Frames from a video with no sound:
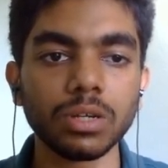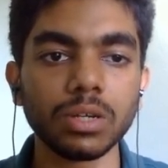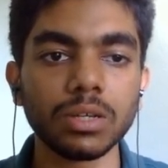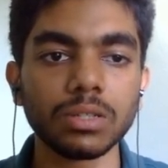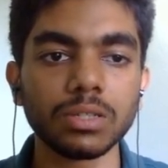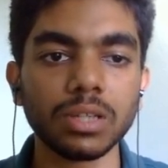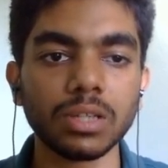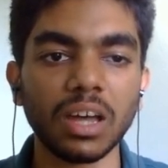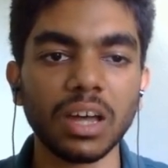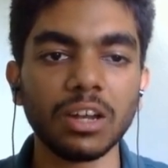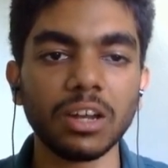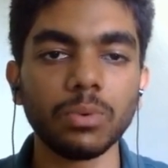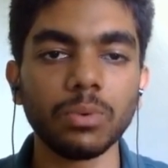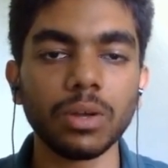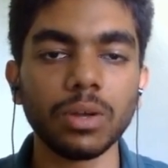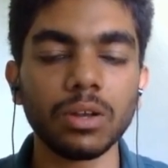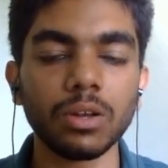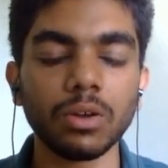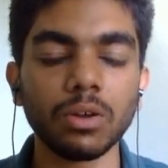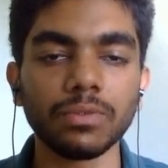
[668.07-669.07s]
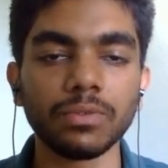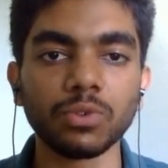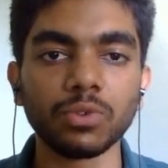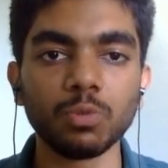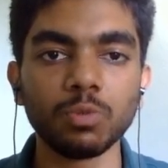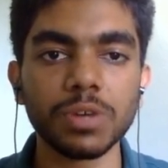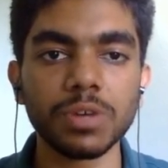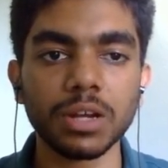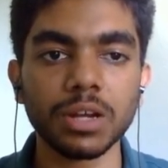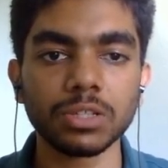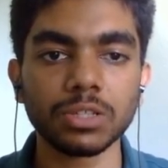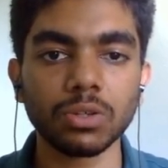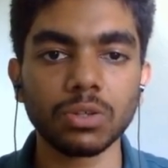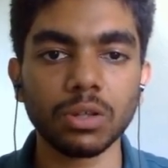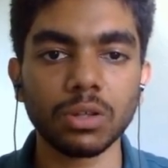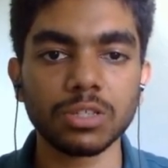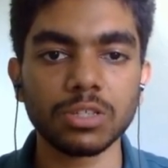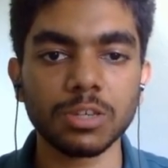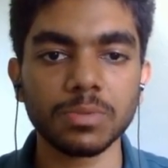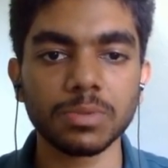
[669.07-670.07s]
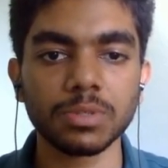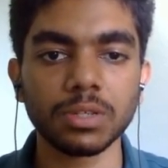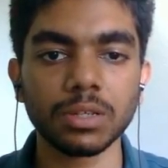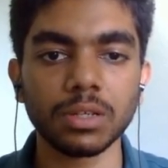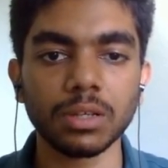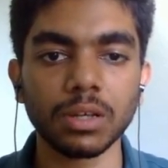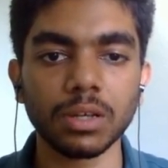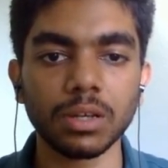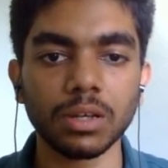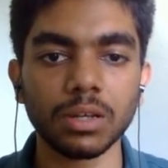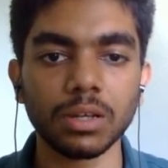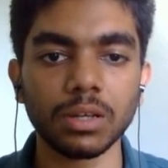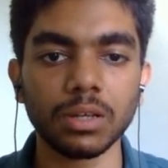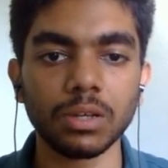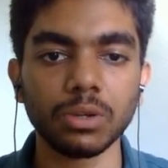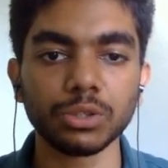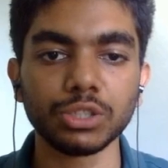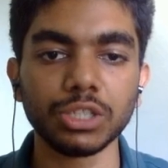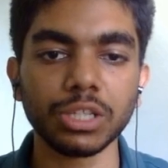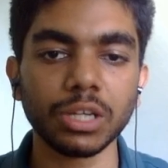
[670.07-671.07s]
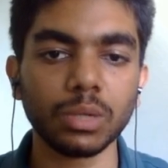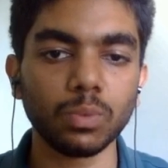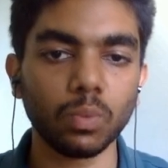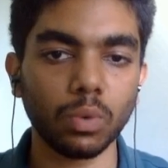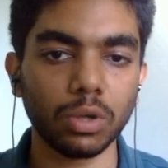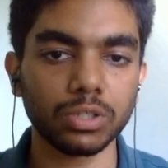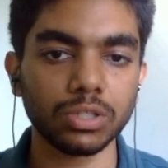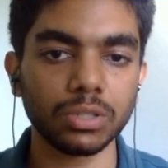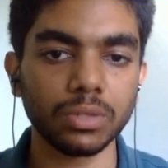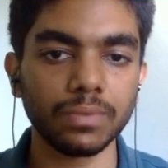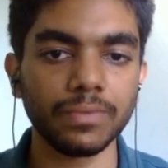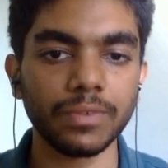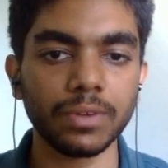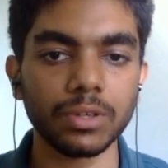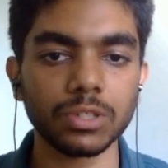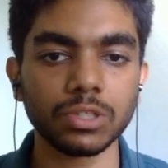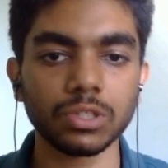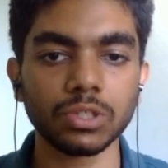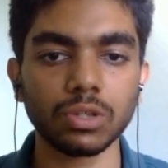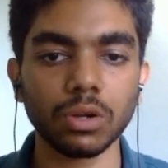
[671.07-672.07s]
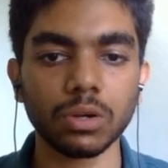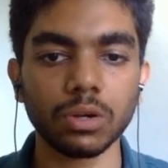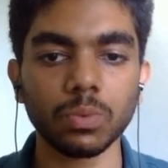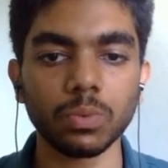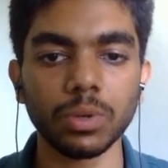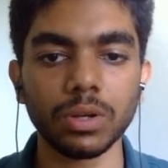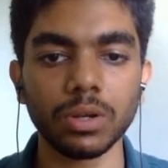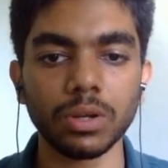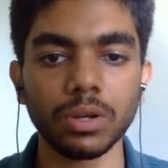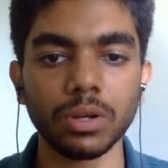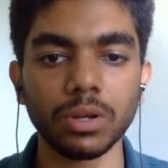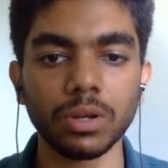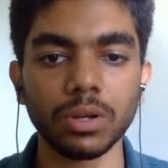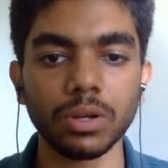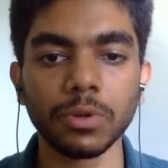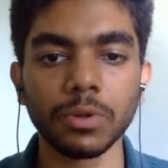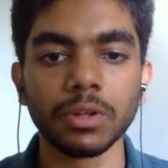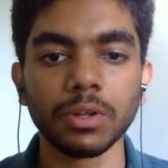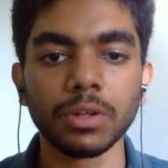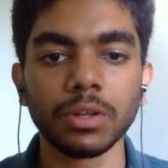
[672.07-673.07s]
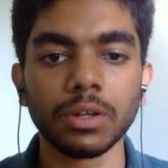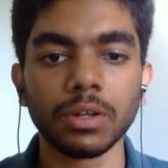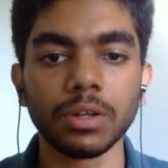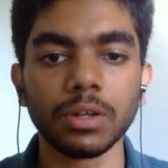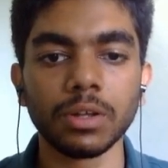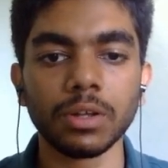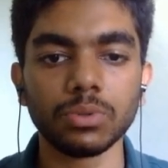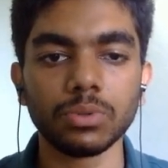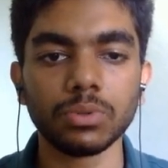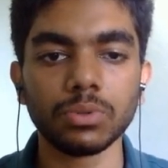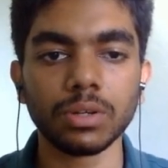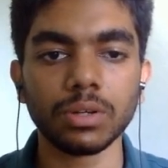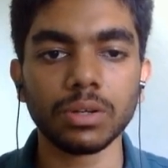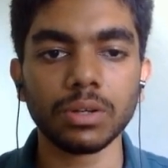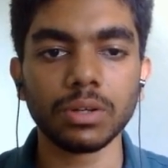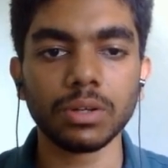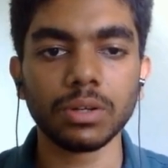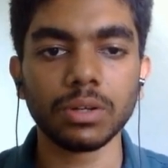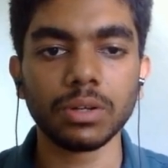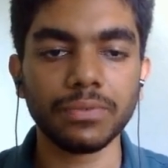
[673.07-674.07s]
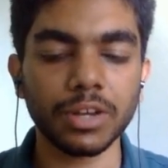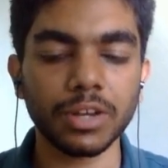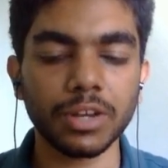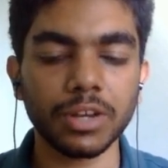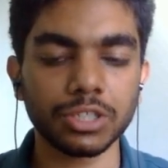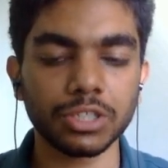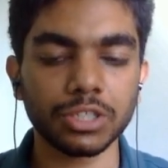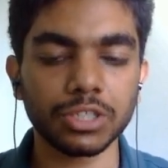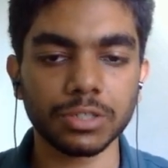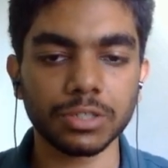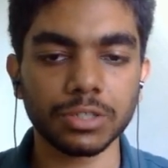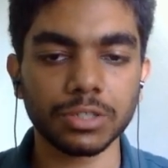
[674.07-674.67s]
is unaware of Kubernetes concepts, he or she can watch a short video to refresh.